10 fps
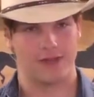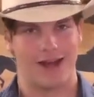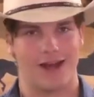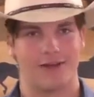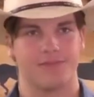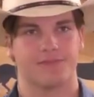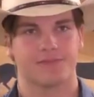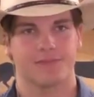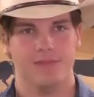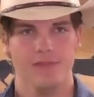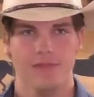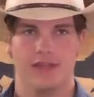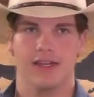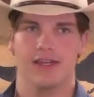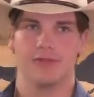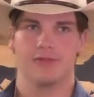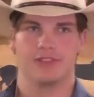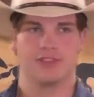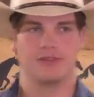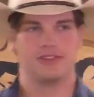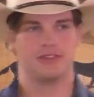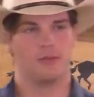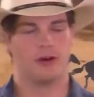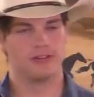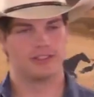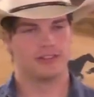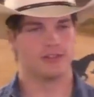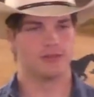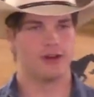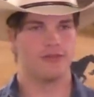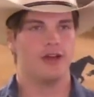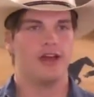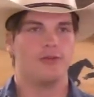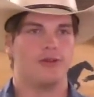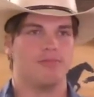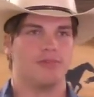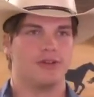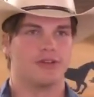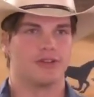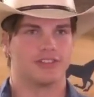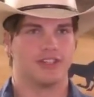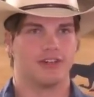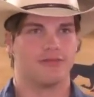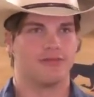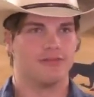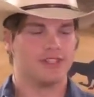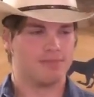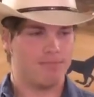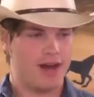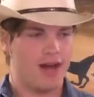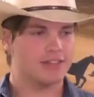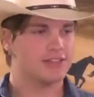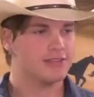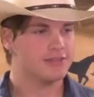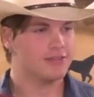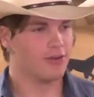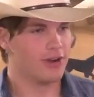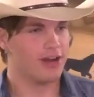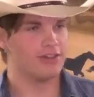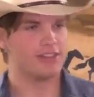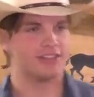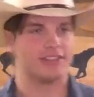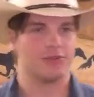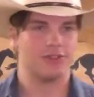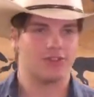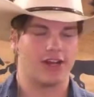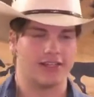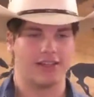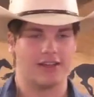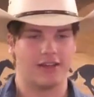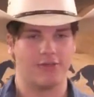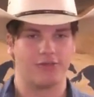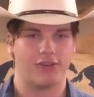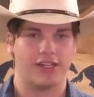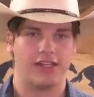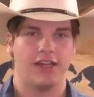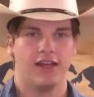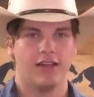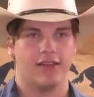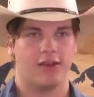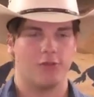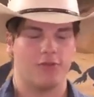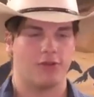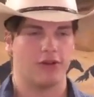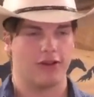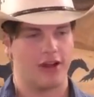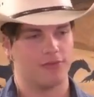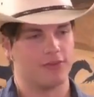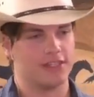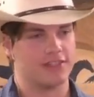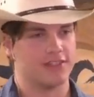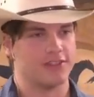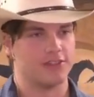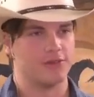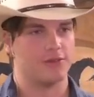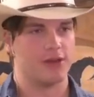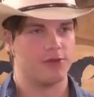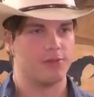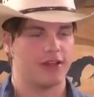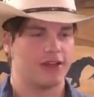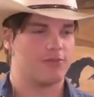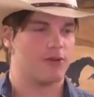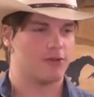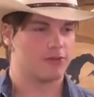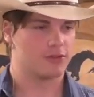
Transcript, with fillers: God. And as soon as waters get a little rough, we build ourselves this box around us that we try to take comfort in, that we put our confidence into, and we pick it up on our own